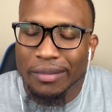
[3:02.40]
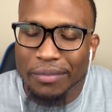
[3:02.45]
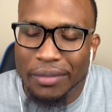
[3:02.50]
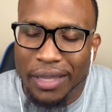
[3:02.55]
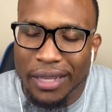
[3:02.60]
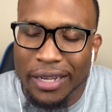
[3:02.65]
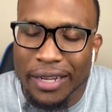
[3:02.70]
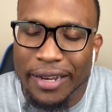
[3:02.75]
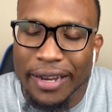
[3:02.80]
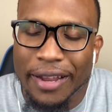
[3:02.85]

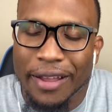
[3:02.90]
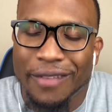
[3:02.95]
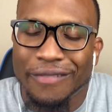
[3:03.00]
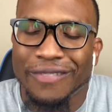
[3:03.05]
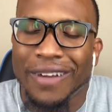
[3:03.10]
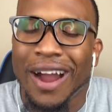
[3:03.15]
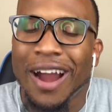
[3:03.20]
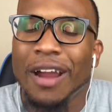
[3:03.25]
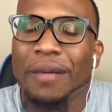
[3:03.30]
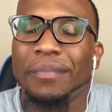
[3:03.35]
being in the
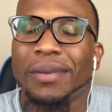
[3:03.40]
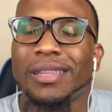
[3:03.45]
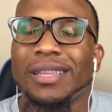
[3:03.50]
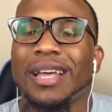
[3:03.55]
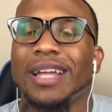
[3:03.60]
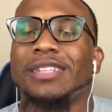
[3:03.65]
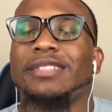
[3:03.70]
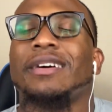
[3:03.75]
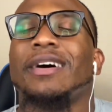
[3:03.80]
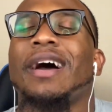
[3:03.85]
environment
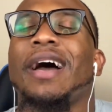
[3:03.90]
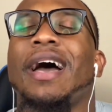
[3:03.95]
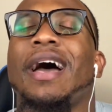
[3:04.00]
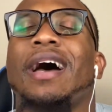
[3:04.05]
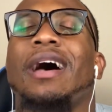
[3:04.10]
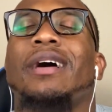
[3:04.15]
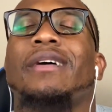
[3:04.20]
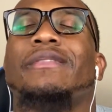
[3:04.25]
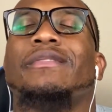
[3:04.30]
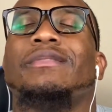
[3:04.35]
that y'all
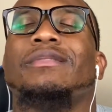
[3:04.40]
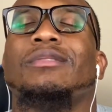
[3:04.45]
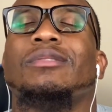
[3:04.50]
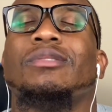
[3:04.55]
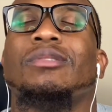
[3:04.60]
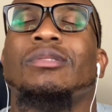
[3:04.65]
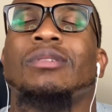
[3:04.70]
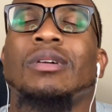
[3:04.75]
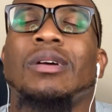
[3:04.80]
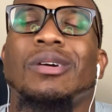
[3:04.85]
have,
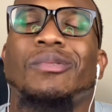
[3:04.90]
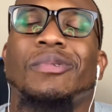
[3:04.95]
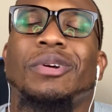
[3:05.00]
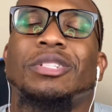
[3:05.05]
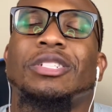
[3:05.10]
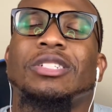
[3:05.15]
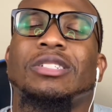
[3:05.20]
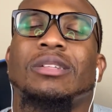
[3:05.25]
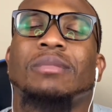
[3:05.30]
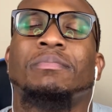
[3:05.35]

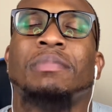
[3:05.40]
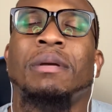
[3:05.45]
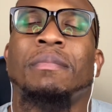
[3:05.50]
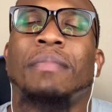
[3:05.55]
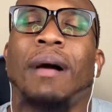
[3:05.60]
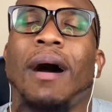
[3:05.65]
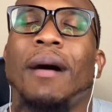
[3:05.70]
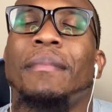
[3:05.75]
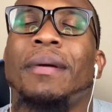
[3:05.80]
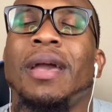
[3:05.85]
which is to be
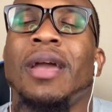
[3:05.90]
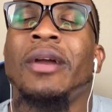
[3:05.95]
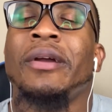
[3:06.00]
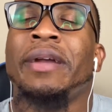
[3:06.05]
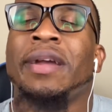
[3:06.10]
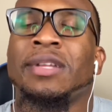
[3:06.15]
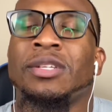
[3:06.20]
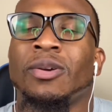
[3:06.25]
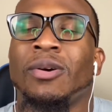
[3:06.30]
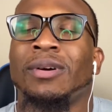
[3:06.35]

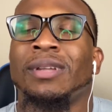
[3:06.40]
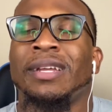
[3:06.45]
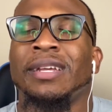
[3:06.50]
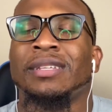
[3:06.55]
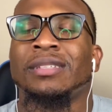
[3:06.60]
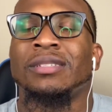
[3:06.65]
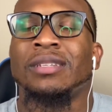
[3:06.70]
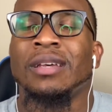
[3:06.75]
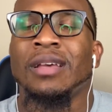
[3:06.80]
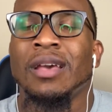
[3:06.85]
barbarians or at
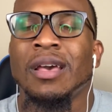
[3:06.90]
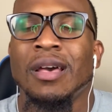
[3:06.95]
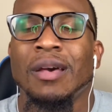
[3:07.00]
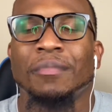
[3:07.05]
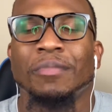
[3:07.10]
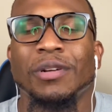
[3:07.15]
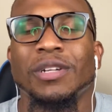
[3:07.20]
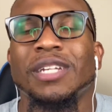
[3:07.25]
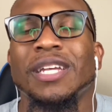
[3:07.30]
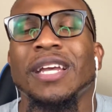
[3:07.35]
least
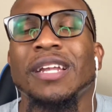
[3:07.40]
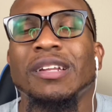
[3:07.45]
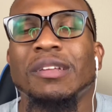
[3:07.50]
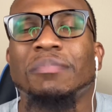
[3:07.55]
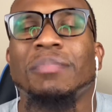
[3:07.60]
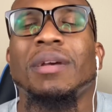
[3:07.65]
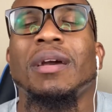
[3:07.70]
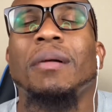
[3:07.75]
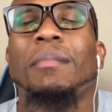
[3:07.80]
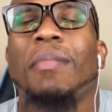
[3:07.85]
pretend to
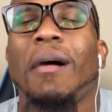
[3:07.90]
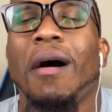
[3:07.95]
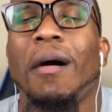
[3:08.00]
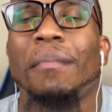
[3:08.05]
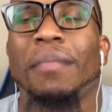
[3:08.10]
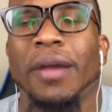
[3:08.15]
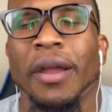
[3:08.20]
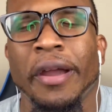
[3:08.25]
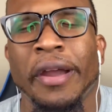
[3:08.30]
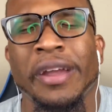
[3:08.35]
be a
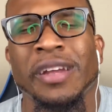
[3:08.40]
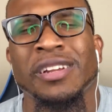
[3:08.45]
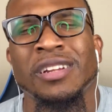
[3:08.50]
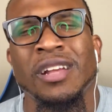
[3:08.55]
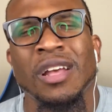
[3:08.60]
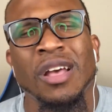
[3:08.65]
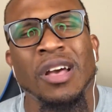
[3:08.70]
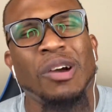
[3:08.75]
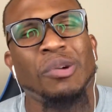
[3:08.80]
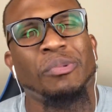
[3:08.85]
barbarian,
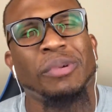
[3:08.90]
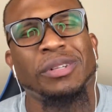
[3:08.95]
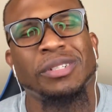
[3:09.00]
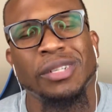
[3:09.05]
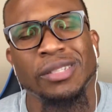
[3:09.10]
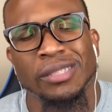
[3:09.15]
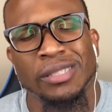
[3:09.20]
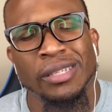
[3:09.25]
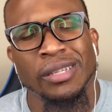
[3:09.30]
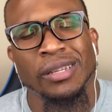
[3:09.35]
which
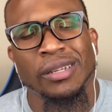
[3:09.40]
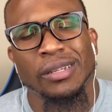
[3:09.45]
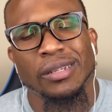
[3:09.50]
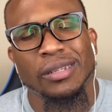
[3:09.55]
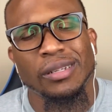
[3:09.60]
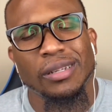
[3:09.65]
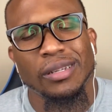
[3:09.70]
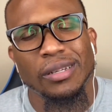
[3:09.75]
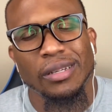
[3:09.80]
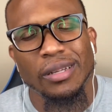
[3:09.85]
is
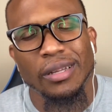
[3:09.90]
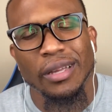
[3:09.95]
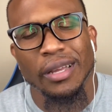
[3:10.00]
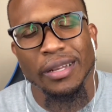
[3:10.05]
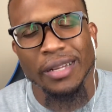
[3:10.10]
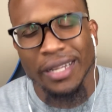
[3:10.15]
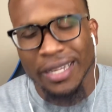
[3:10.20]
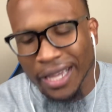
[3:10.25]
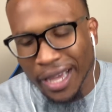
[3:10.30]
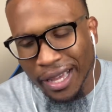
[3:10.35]

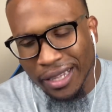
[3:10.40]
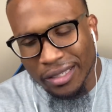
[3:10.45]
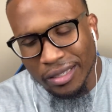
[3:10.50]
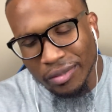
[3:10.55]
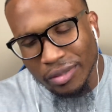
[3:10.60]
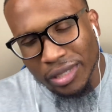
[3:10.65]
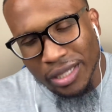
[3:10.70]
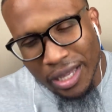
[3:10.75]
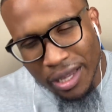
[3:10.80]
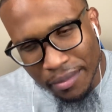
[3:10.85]
in the case
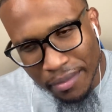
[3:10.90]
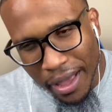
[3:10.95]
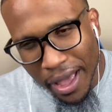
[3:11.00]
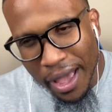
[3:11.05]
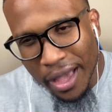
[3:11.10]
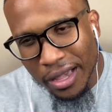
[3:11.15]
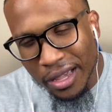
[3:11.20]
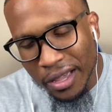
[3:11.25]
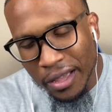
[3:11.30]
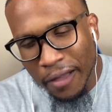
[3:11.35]
of
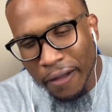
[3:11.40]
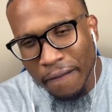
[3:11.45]
Cmac.